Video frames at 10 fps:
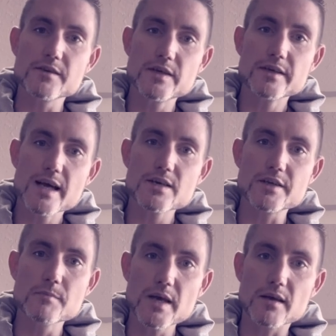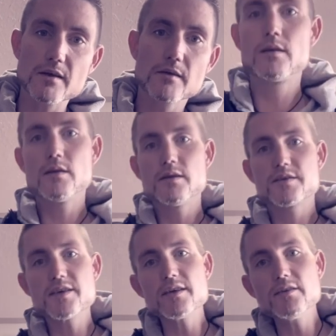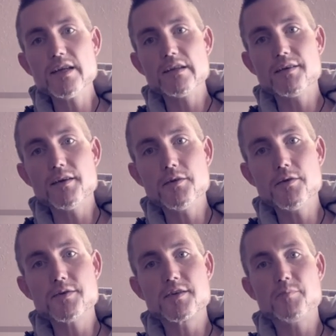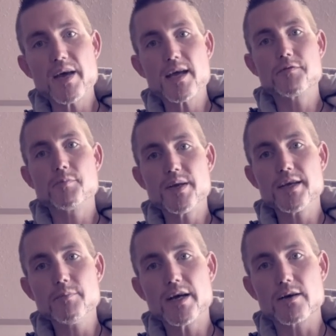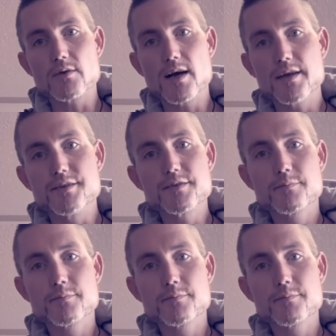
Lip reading: didn't actually make. Suddenly, the kid who used to beg for piggyback rides